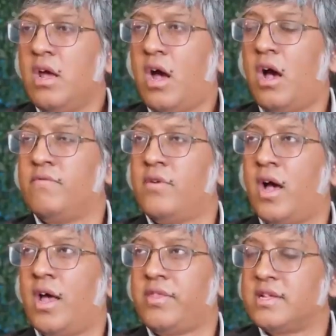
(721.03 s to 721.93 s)
of,
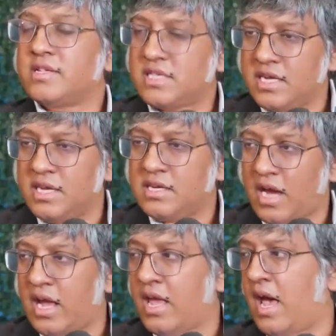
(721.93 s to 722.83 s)
I think, C
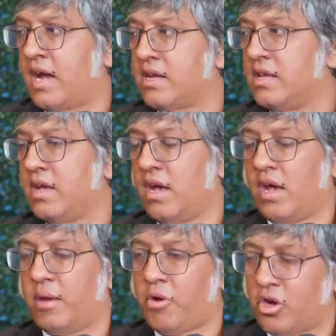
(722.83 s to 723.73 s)
Dayak,
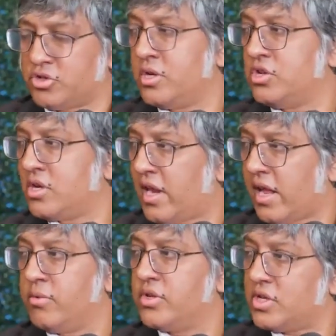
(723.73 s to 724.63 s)
Austronesian
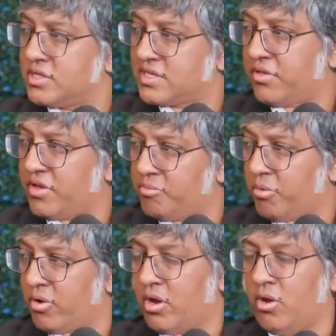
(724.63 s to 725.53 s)
language in Southeast
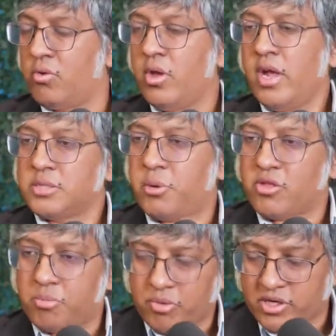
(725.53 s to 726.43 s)
Borneo. It's part
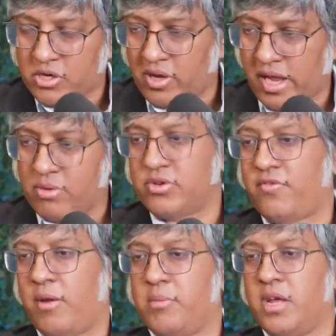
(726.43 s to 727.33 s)
of the Barito language
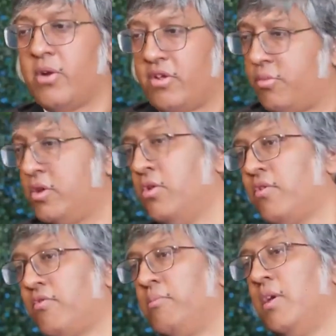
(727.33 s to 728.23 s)
family. Okay, so we know
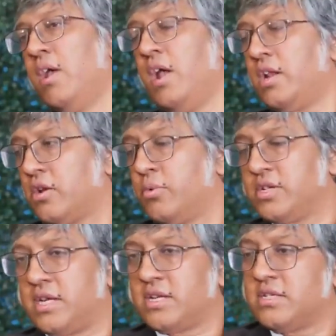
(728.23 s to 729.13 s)
this from
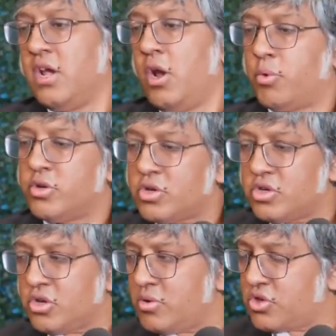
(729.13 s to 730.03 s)
linguistics. What you can
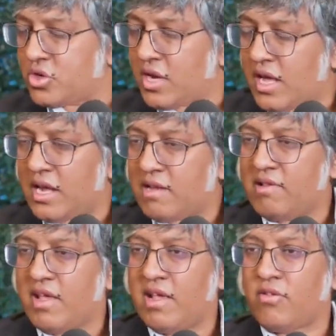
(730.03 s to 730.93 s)
do with
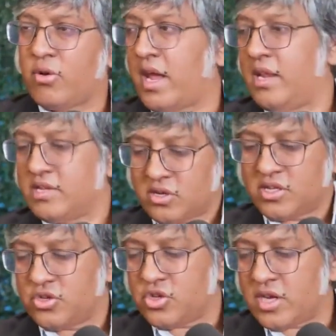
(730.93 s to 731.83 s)
genetics is, okay, let's look
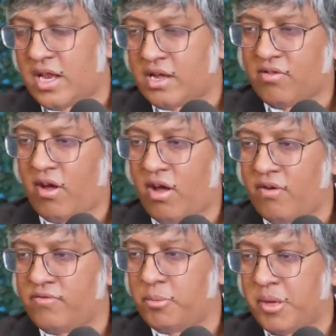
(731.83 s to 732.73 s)
at the genetics
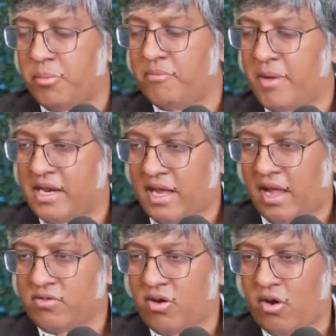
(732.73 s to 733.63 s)
of the people of
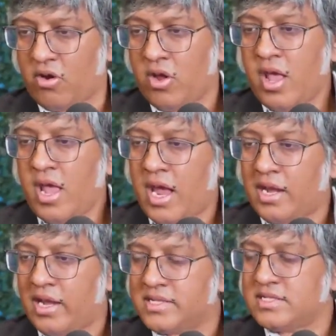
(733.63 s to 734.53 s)
Madagascar,
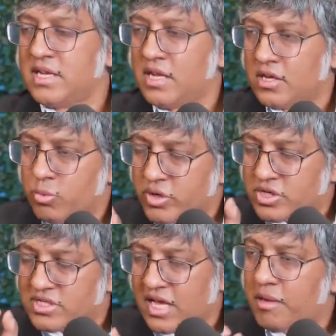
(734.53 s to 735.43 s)
and let's see like
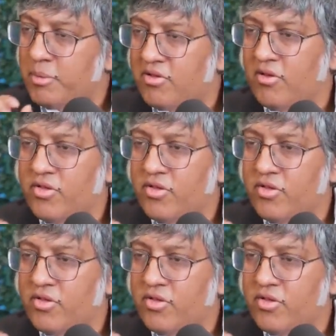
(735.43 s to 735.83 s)
which segments